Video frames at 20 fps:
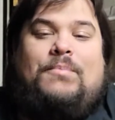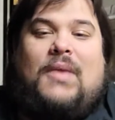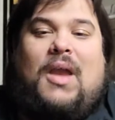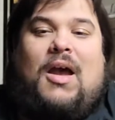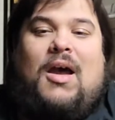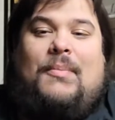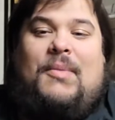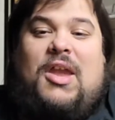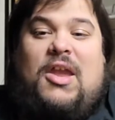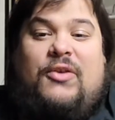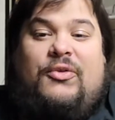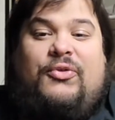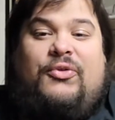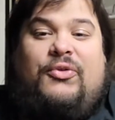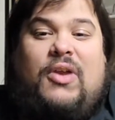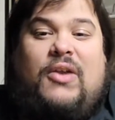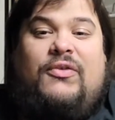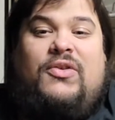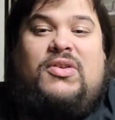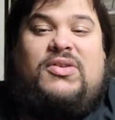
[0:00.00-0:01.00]
Um, if
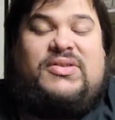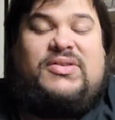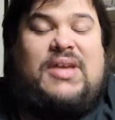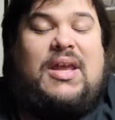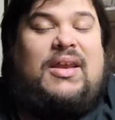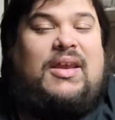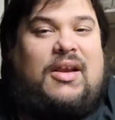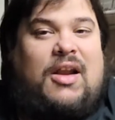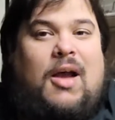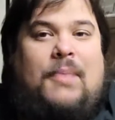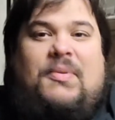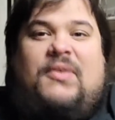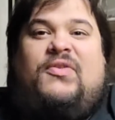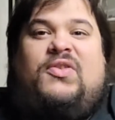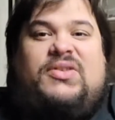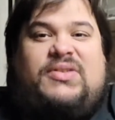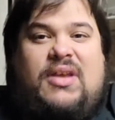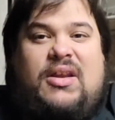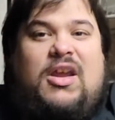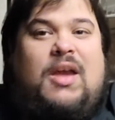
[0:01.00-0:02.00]
if you're setting it up, if
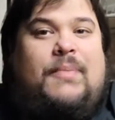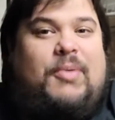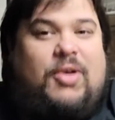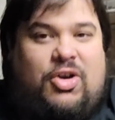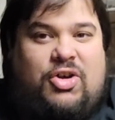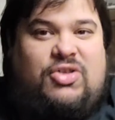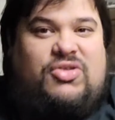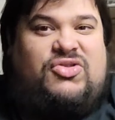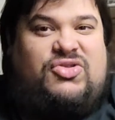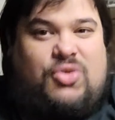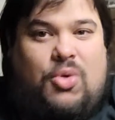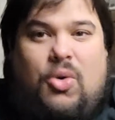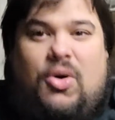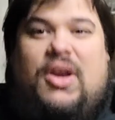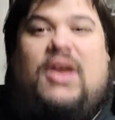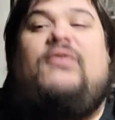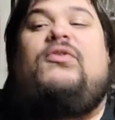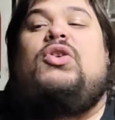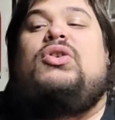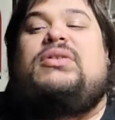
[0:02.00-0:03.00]
you're setting up a good
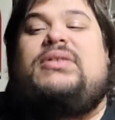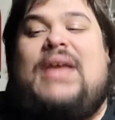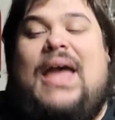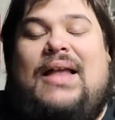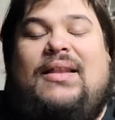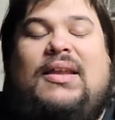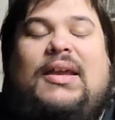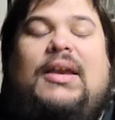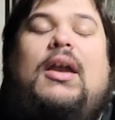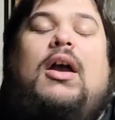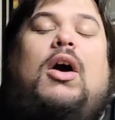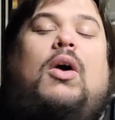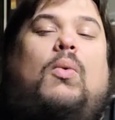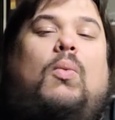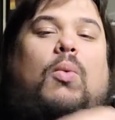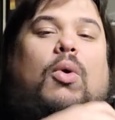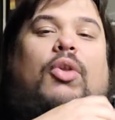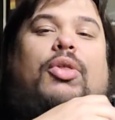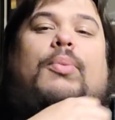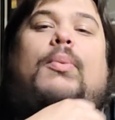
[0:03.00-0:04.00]
story, if you're telling a
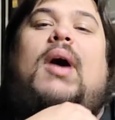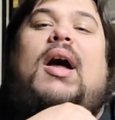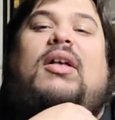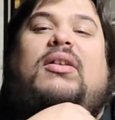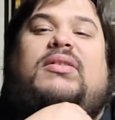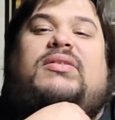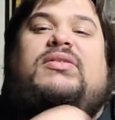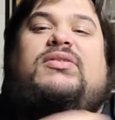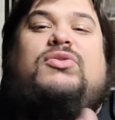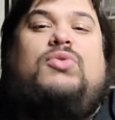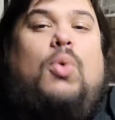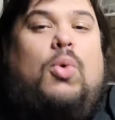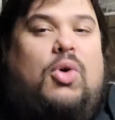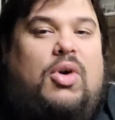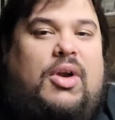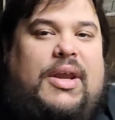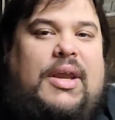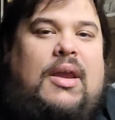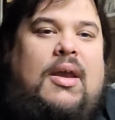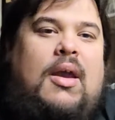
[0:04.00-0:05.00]
worthwhile
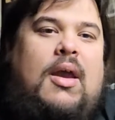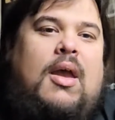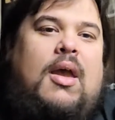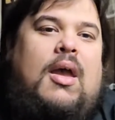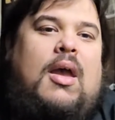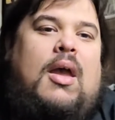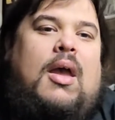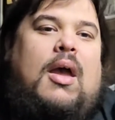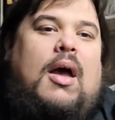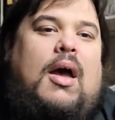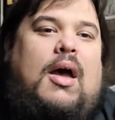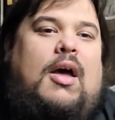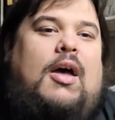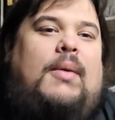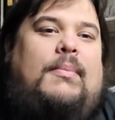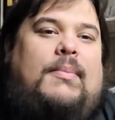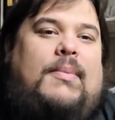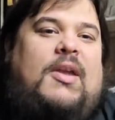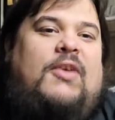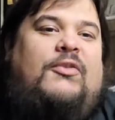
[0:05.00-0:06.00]
story,
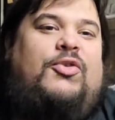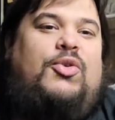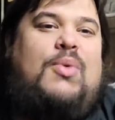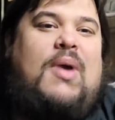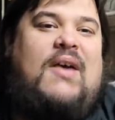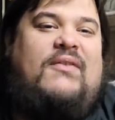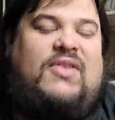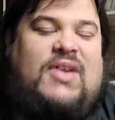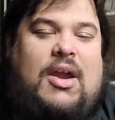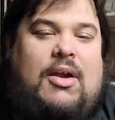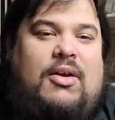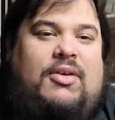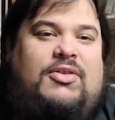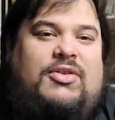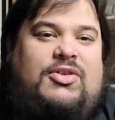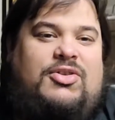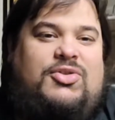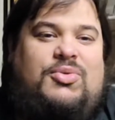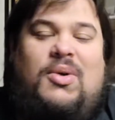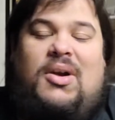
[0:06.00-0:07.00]
um, if you have
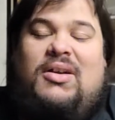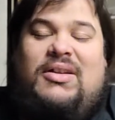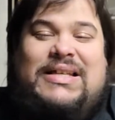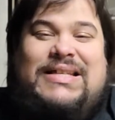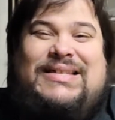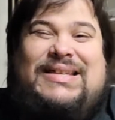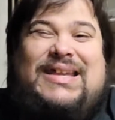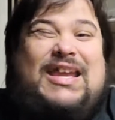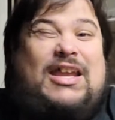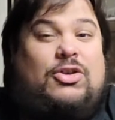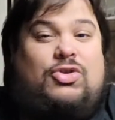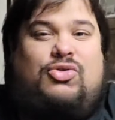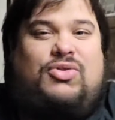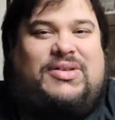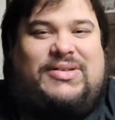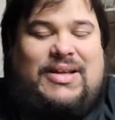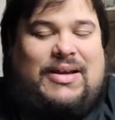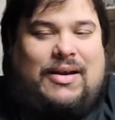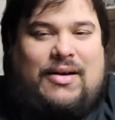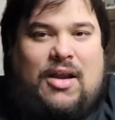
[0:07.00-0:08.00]
characters who are at least
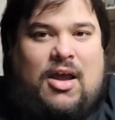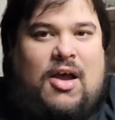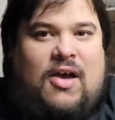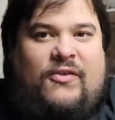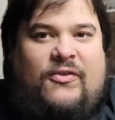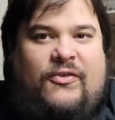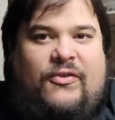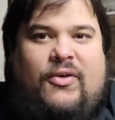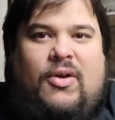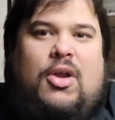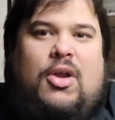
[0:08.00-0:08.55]
interesting enough